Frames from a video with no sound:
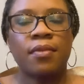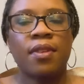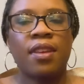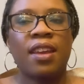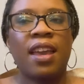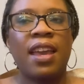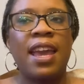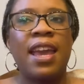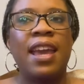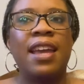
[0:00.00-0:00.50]

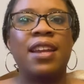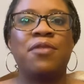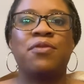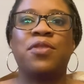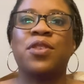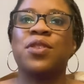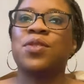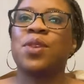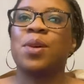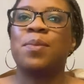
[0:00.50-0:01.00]
And it
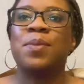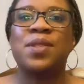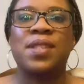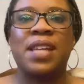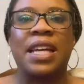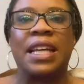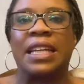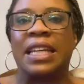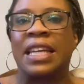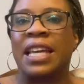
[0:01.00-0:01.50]
feels almost
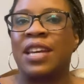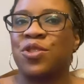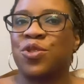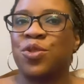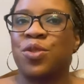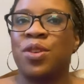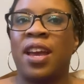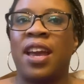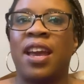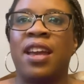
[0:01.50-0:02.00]
like
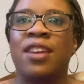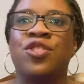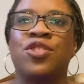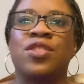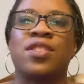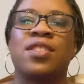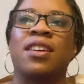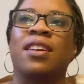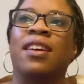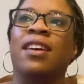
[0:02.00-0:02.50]
yesterday,
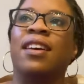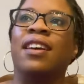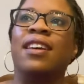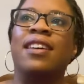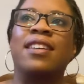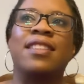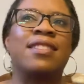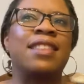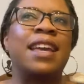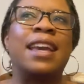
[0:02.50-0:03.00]
just
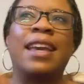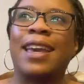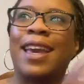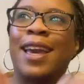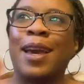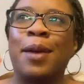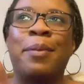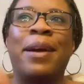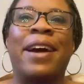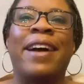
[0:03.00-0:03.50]

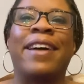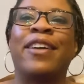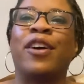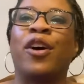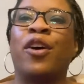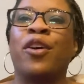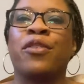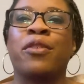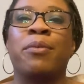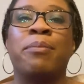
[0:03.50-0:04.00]
thinking about it,
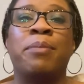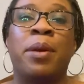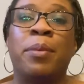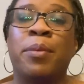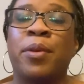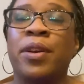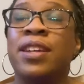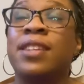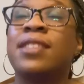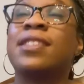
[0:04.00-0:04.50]
all the
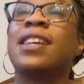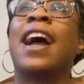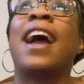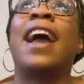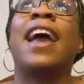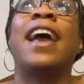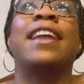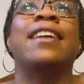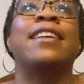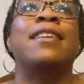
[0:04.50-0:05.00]
memories. I
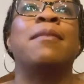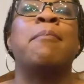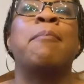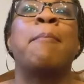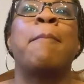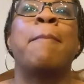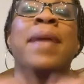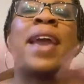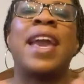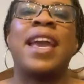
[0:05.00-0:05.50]
had an
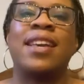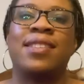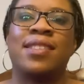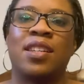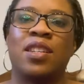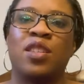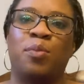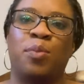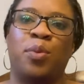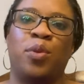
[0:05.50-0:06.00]

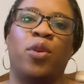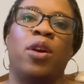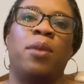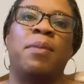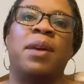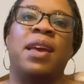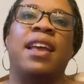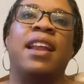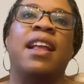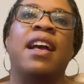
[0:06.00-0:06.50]
amazing
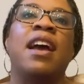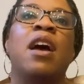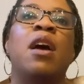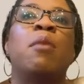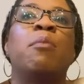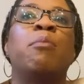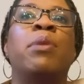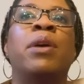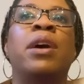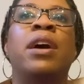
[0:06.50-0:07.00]
deployment,
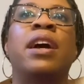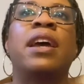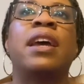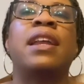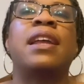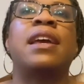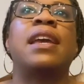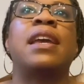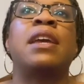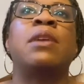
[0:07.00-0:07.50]

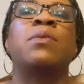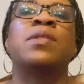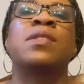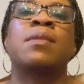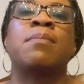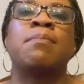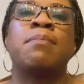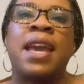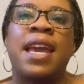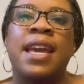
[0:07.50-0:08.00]
but it was
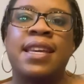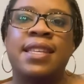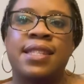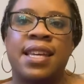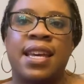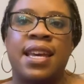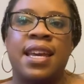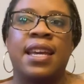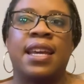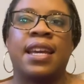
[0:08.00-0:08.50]

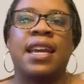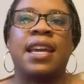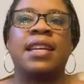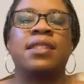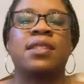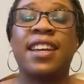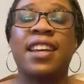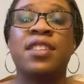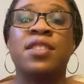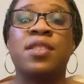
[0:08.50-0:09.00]
amazing
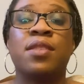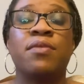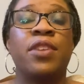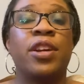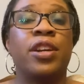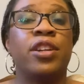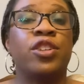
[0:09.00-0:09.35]
in some very